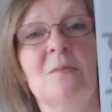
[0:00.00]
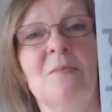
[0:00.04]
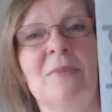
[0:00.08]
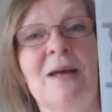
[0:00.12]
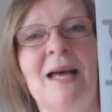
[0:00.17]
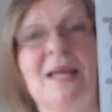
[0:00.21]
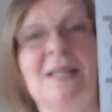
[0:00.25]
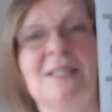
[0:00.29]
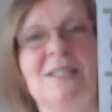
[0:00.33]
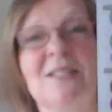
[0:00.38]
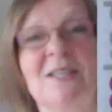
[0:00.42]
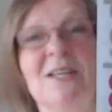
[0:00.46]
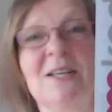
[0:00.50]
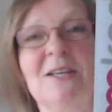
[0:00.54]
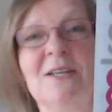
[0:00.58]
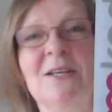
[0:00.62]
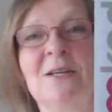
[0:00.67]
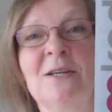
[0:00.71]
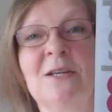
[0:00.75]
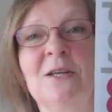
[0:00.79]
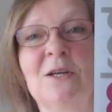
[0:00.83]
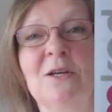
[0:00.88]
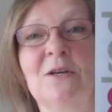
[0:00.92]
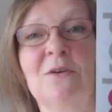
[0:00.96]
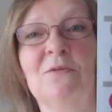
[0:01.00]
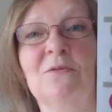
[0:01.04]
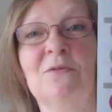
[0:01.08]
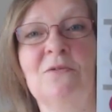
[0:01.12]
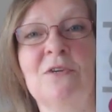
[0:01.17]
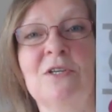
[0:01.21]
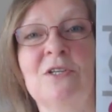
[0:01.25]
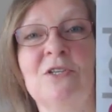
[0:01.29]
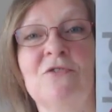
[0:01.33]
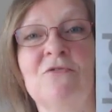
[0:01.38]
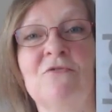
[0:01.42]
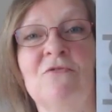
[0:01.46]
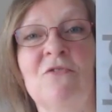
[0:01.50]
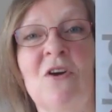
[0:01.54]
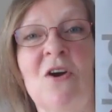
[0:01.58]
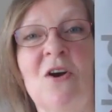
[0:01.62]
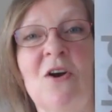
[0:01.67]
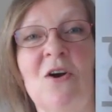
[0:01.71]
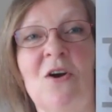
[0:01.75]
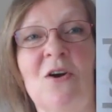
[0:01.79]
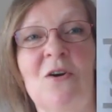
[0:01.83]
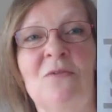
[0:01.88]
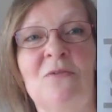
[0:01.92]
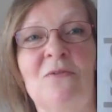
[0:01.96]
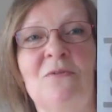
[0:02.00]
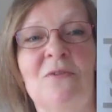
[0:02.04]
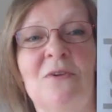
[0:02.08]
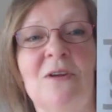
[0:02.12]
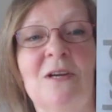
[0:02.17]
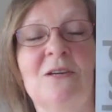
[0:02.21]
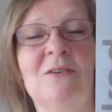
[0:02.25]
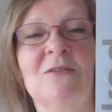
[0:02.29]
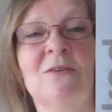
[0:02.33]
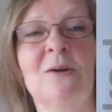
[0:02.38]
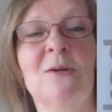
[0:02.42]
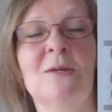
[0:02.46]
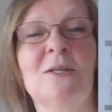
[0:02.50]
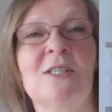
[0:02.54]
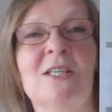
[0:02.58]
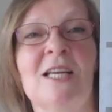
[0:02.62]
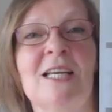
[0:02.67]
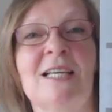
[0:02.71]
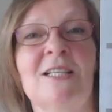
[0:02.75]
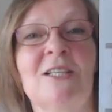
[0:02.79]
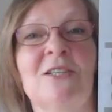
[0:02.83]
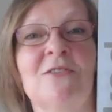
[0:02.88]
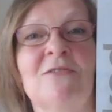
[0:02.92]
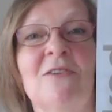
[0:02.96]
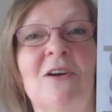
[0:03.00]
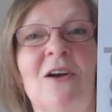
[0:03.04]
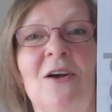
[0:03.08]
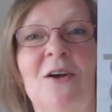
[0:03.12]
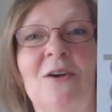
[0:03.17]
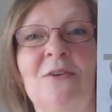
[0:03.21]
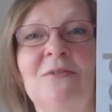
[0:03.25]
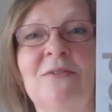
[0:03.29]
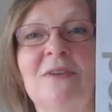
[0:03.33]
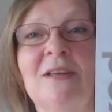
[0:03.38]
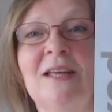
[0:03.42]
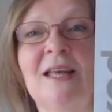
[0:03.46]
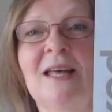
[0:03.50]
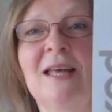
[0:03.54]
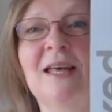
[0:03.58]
pattern for a giraffe, a crochet giraffe.